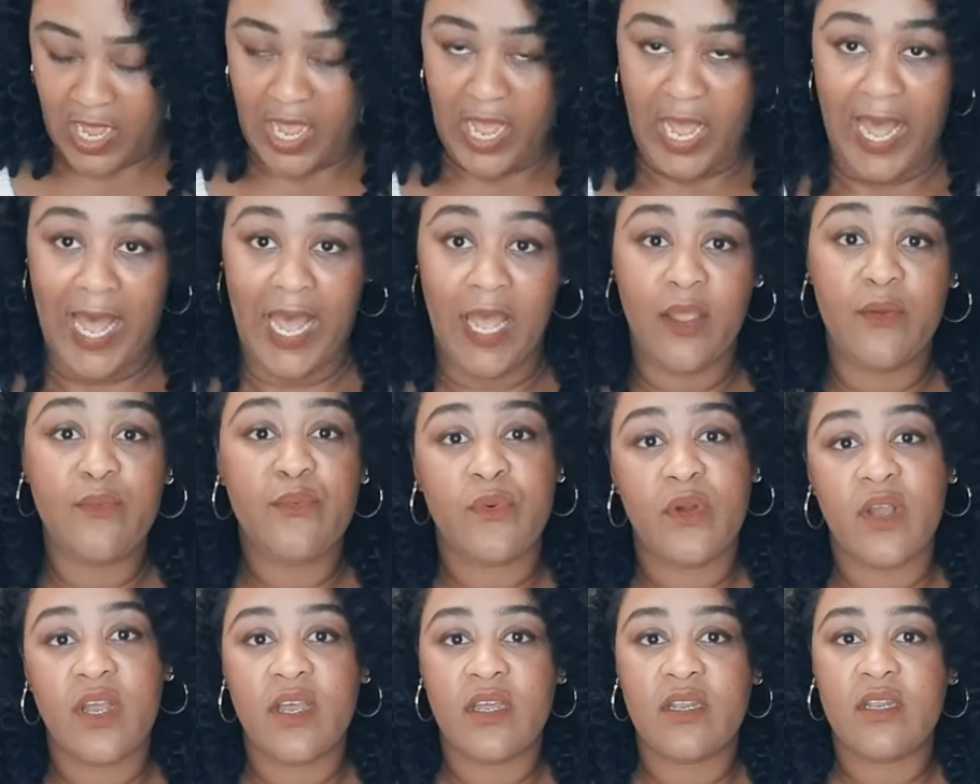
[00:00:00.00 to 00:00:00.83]
I
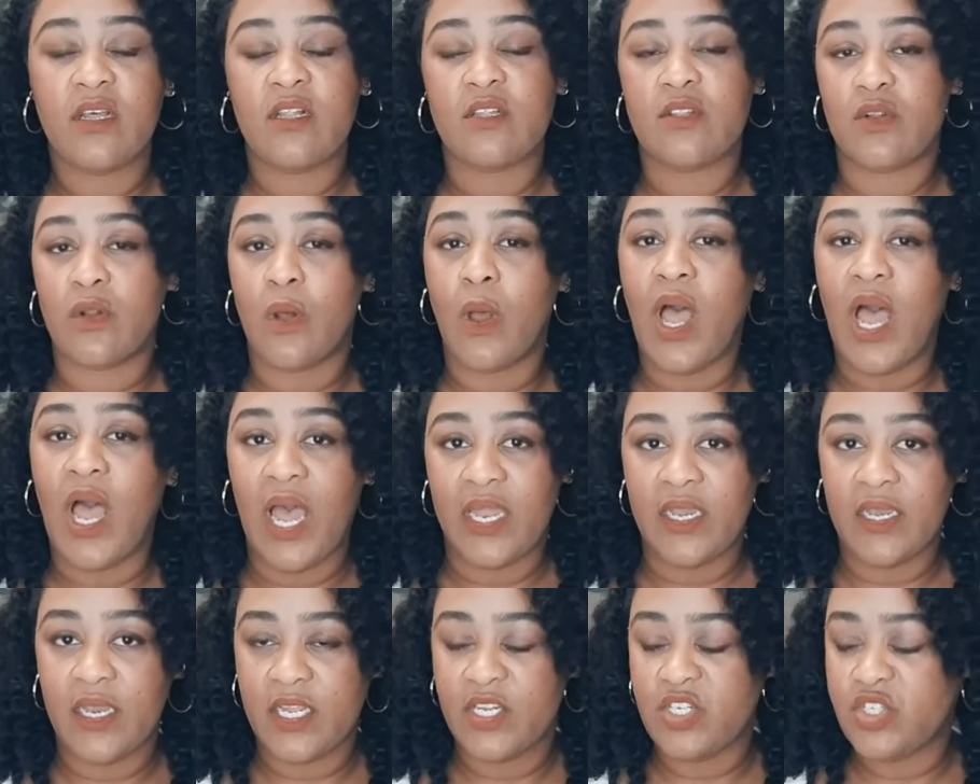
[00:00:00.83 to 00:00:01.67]
run a little
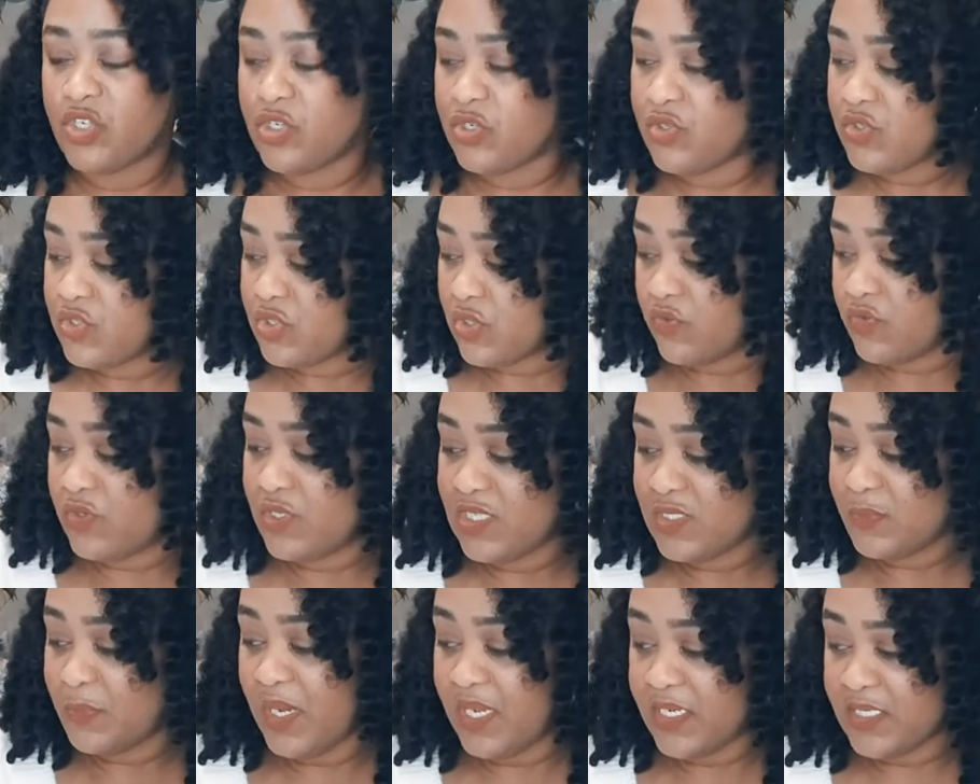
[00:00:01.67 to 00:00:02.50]
hot natured, so
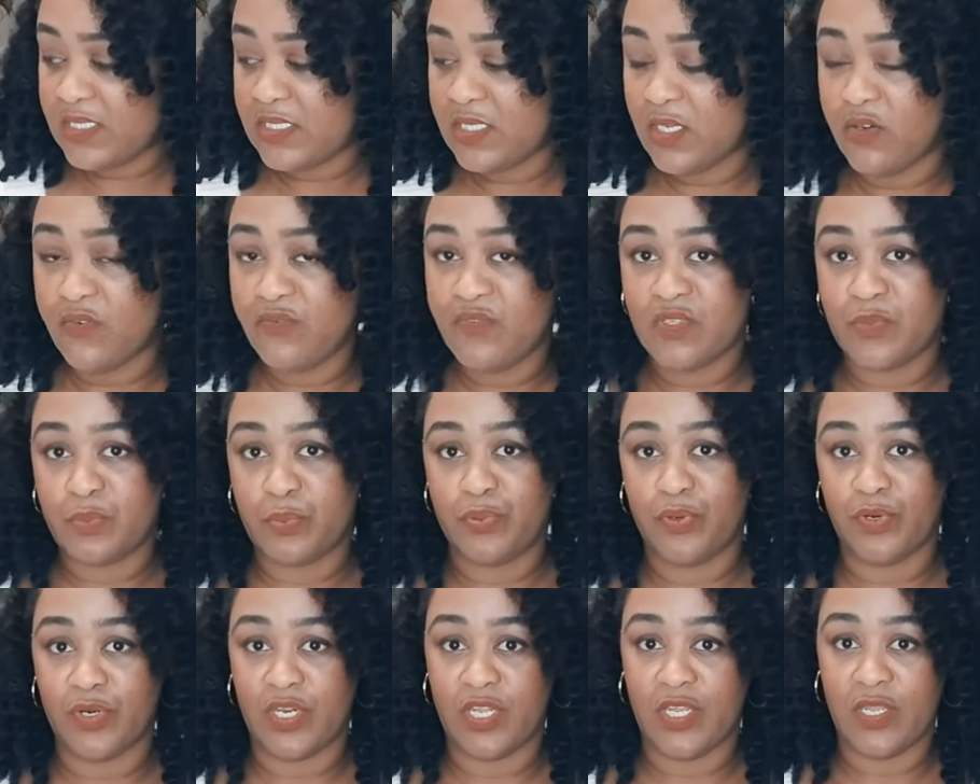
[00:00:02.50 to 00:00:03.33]
this by itself is
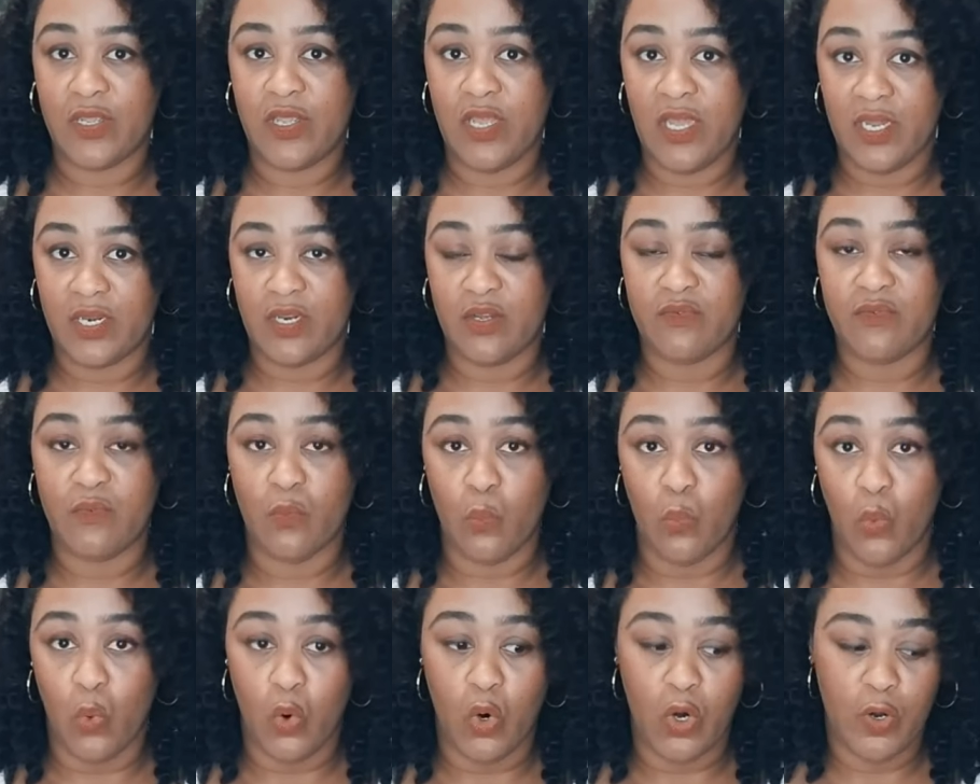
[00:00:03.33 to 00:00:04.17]
pretty kind of
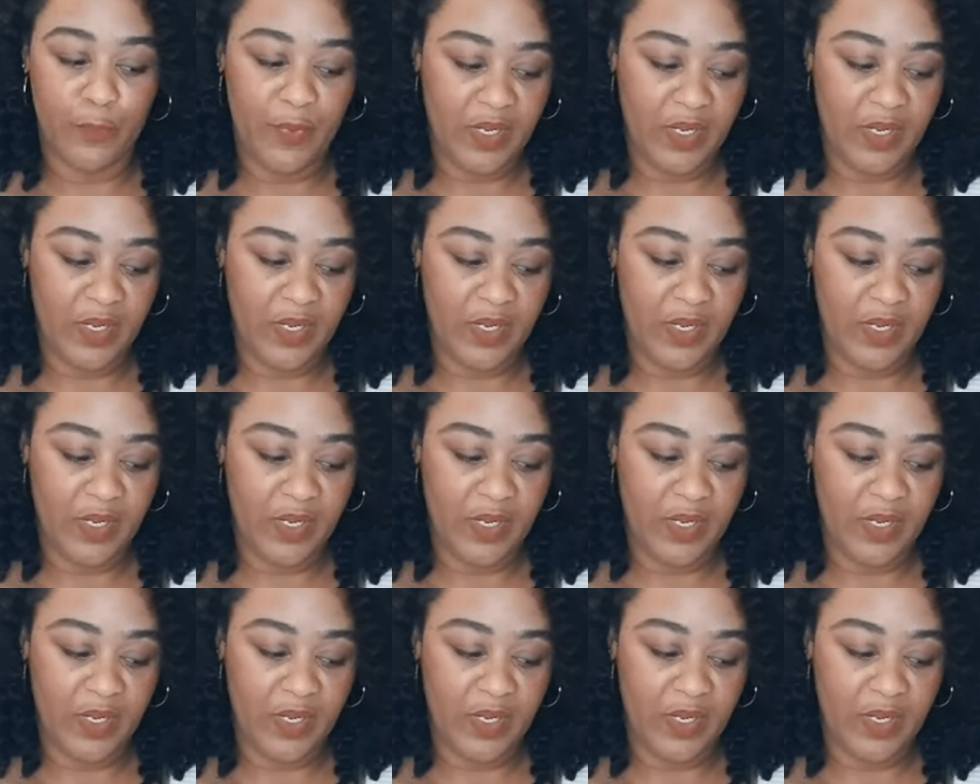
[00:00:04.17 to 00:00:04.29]
warm.